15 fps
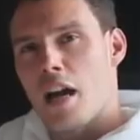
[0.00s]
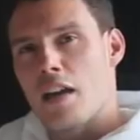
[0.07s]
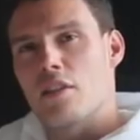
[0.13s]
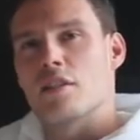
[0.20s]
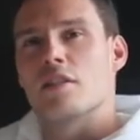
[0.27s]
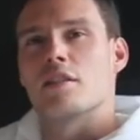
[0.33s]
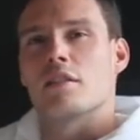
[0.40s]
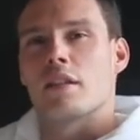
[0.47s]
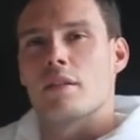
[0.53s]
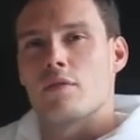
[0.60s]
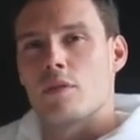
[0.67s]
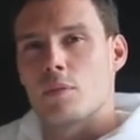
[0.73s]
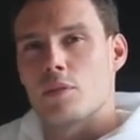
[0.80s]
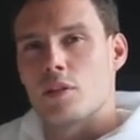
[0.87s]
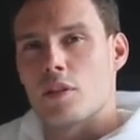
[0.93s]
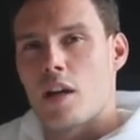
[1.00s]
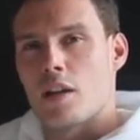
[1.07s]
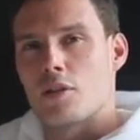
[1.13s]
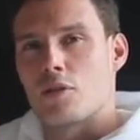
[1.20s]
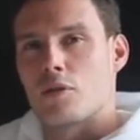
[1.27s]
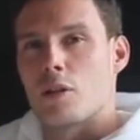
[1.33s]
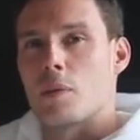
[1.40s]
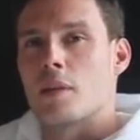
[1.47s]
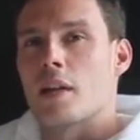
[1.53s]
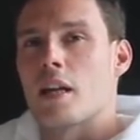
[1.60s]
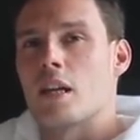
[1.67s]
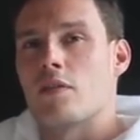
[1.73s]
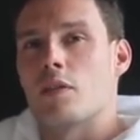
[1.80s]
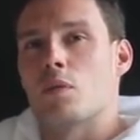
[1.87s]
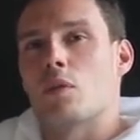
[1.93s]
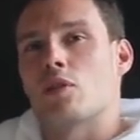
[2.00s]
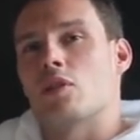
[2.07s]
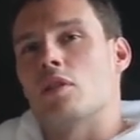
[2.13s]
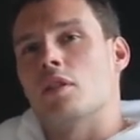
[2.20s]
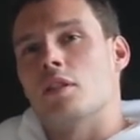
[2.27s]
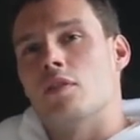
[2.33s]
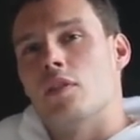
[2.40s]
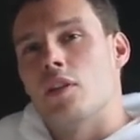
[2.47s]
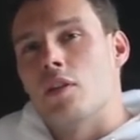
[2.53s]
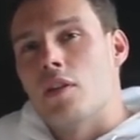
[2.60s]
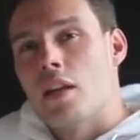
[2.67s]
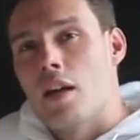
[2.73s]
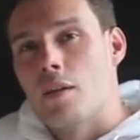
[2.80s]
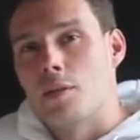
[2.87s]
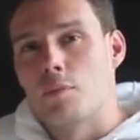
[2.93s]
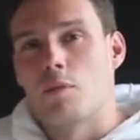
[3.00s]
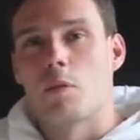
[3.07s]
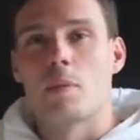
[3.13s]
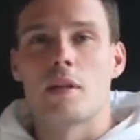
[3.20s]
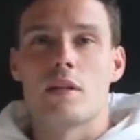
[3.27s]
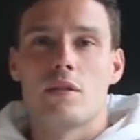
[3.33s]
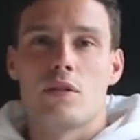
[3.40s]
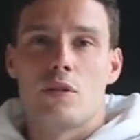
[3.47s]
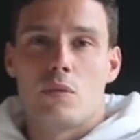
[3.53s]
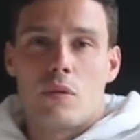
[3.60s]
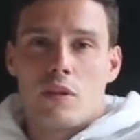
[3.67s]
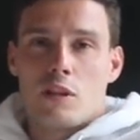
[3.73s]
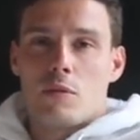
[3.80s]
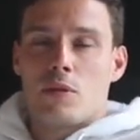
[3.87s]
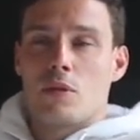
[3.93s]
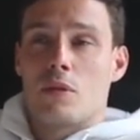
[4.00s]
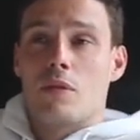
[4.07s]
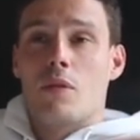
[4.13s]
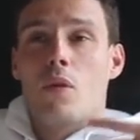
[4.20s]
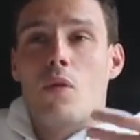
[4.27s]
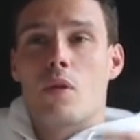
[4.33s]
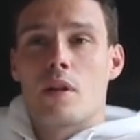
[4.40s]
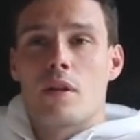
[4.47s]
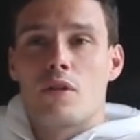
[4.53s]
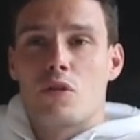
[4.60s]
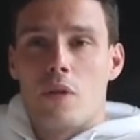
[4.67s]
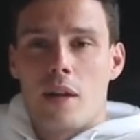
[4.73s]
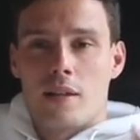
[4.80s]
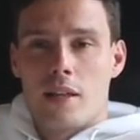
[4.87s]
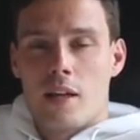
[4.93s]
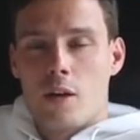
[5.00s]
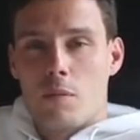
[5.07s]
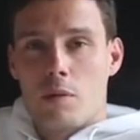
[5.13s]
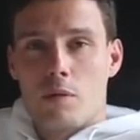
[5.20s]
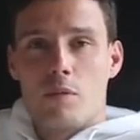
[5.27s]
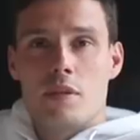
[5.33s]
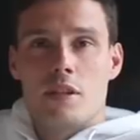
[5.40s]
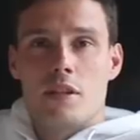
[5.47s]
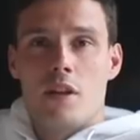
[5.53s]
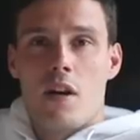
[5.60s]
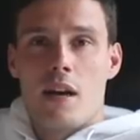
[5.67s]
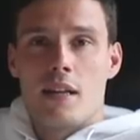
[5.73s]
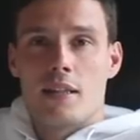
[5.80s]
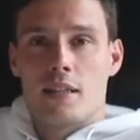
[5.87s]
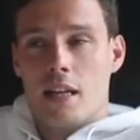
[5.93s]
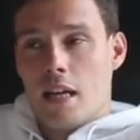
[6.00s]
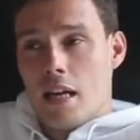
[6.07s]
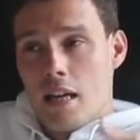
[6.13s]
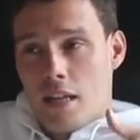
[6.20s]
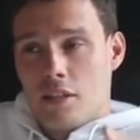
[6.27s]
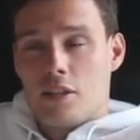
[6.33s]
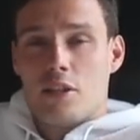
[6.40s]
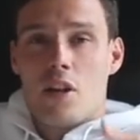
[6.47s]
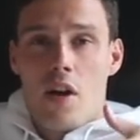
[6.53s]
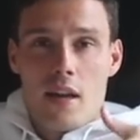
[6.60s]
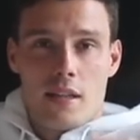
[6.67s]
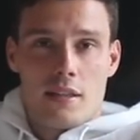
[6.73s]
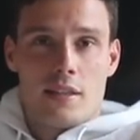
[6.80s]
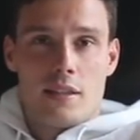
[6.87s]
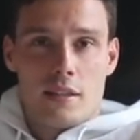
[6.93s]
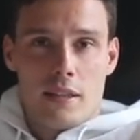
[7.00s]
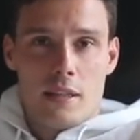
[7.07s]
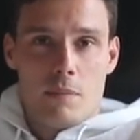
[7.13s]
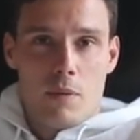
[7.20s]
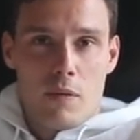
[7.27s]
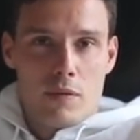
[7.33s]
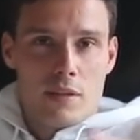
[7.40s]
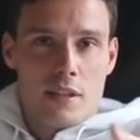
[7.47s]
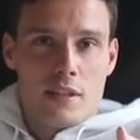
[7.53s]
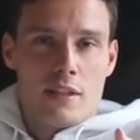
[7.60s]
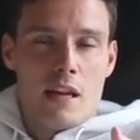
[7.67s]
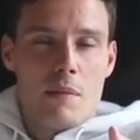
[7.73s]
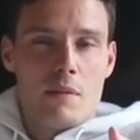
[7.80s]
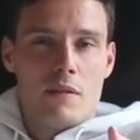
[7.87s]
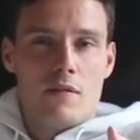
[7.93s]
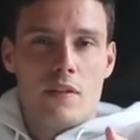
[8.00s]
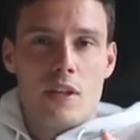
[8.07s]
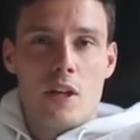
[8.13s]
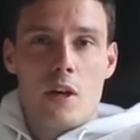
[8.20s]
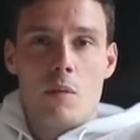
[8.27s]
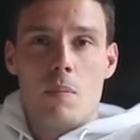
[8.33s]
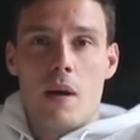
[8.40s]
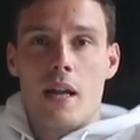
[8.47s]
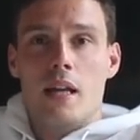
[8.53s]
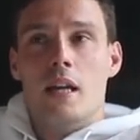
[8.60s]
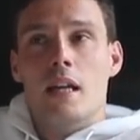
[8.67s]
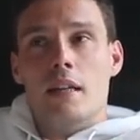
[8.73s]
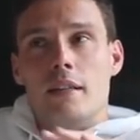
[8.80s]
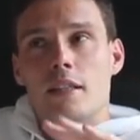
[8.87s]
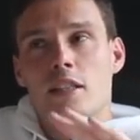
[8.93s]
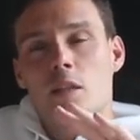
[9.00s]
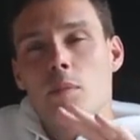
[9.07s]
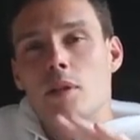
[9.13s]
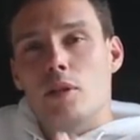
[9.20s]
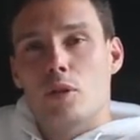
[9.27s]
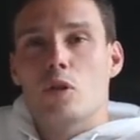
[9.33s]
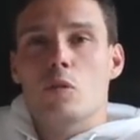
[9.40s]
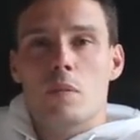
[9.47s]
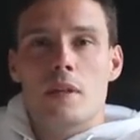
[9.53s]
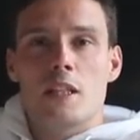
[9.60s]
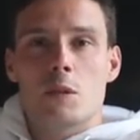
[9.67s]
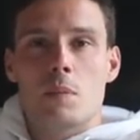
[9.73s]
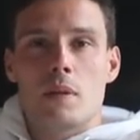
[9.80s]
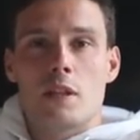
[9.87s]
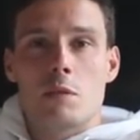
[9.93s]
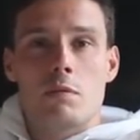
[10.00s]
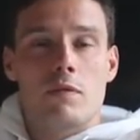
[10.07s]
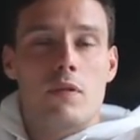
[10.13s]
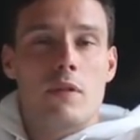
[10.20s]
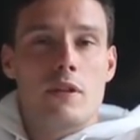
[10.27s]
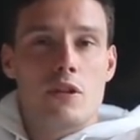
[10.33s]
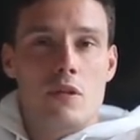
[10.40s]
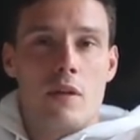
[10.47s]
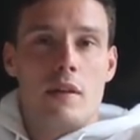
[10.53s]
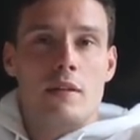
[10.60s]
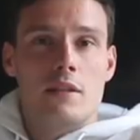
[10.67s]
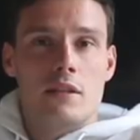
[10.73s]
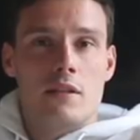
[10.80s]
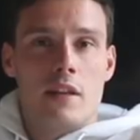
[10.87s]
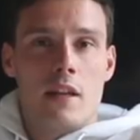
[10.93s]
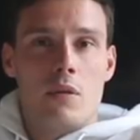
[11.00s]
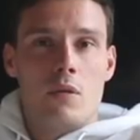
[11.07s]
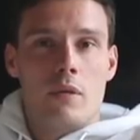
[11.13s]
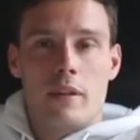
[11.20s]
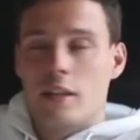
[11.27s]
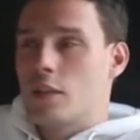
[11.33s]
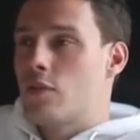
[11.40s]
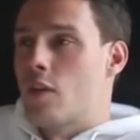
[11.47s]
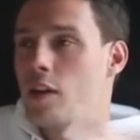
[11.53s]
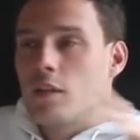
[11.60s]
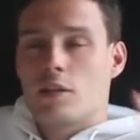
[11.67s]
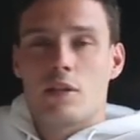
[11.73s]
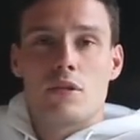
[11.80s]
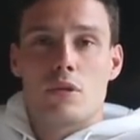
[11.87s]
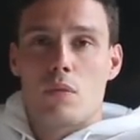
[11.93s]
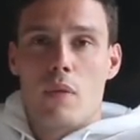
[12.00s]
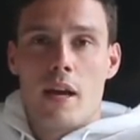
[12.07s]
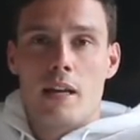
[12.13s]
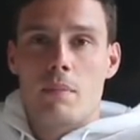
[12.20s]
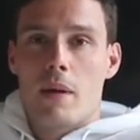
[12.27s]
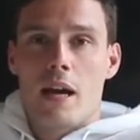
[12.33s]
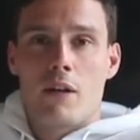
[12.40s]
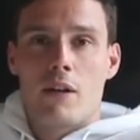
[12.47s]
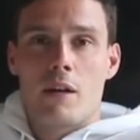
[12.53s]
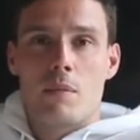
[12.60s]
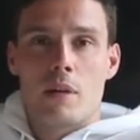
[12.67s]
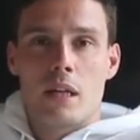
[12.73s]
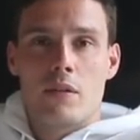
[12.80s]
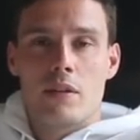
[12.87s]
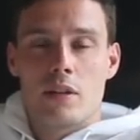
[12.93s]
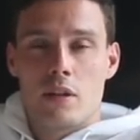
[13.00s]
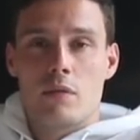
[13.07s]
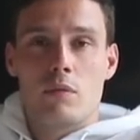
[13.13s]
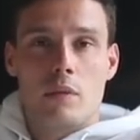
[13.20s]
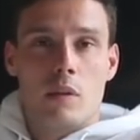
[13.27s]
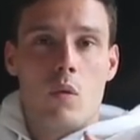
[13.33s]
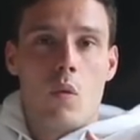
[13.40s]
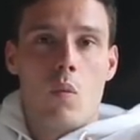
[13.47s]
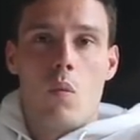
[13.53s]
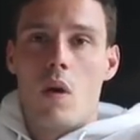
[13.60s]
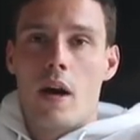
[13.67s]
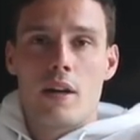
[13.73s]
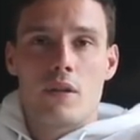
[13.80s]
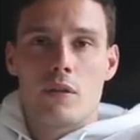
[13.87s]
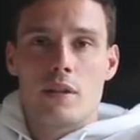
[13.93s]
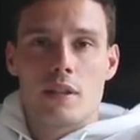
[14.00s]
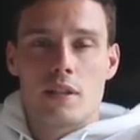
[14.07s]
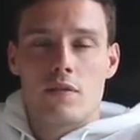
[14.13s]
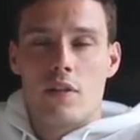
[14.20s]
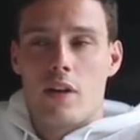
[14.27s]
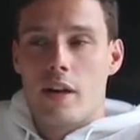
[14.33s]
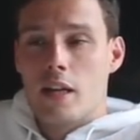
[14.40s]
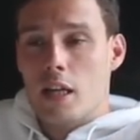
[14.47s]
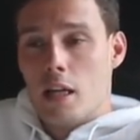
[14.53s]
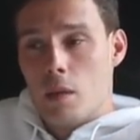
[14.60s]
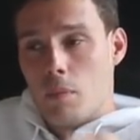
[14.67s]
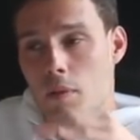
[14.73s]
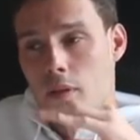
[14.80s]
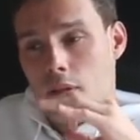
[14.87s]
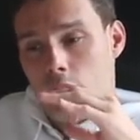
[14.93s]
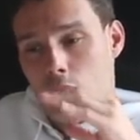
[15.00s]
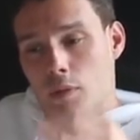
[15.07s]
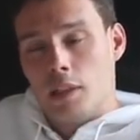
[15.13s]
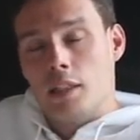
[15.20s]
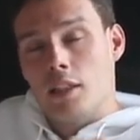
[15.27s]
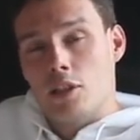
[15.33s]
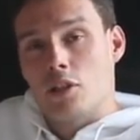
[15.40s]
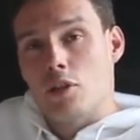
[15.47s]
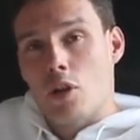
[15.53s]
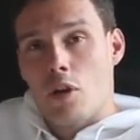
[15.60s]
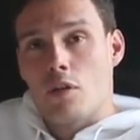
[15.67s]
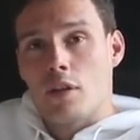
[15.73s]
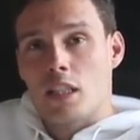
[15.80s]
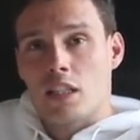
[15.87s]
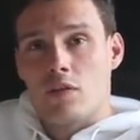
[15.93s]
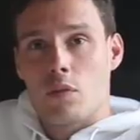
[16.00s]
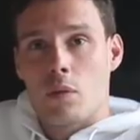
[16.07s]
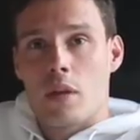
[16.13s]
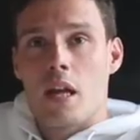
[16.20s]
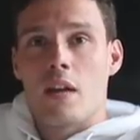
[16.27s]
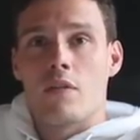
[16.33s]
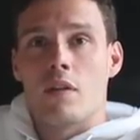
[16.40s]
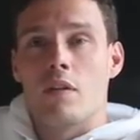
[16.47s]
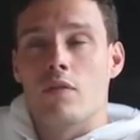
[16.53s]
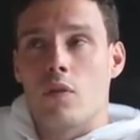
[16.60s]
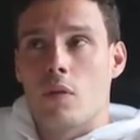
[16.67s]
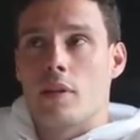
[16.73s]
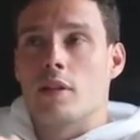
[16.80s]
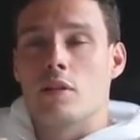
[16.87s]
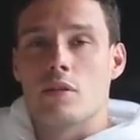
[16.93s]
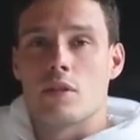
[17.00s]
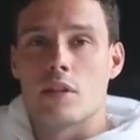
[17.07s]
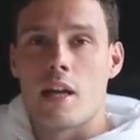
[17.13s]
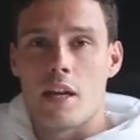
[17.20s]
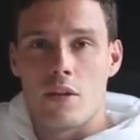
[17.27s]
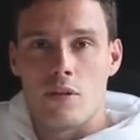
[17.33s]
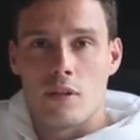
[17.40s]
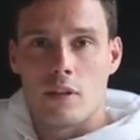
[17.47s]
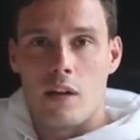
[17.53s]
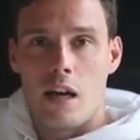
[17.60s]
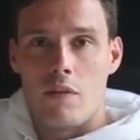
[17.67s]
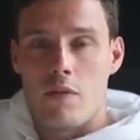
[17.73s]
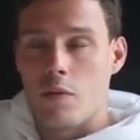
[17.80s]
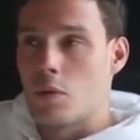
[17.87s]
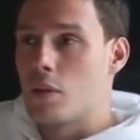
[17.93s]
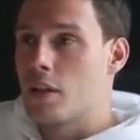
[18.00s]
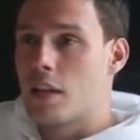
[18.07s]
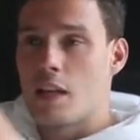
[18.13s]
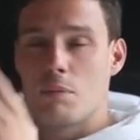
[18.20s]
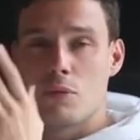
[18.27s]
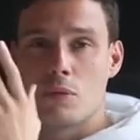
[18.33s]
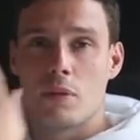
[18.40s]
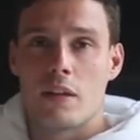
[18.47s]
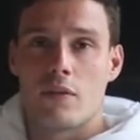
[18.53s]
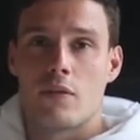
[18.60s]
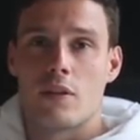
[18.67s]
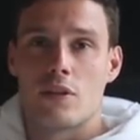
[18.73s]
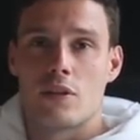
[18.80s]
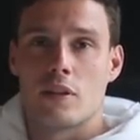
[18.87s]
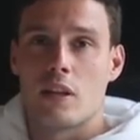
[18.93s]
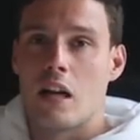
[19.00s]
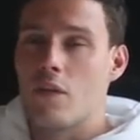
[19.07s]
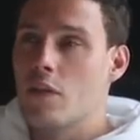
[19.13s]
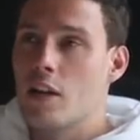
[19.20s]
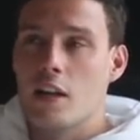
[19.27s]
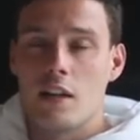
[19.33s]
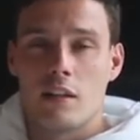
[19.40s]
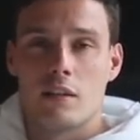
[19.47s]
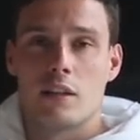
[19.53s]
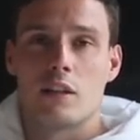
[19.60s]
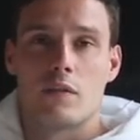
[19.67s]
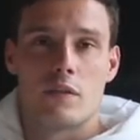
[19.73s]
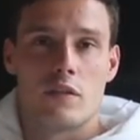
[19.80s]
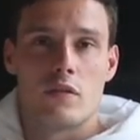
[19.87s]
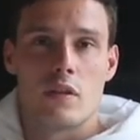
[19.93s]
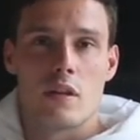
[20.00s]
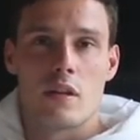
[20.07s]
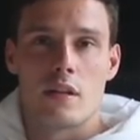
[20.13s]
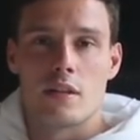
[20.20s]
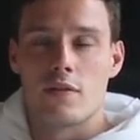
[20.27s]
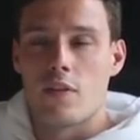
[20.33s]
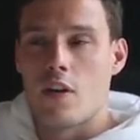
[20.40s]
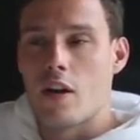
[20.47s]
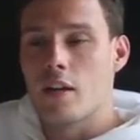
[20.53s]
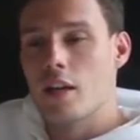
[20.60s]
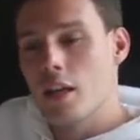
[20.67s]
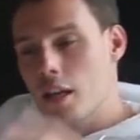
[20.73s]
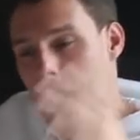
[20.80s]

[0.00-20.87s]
Hey, this is Liam from Tinnitus Treatment, and if you're watching this video now, it's probably because you want some sort of audio track to help you with tinnitus. Tinnitus Sleep, obviously, is the name of the video. But just give me two minutes because before you try and listen to that, that's fine. Listen to rain, background, whatever, white noise is fine. But you really need to know this if you want to ever avoid using that in your life. If you want to keep doing that for the rest of your life, click up this video, it's fine.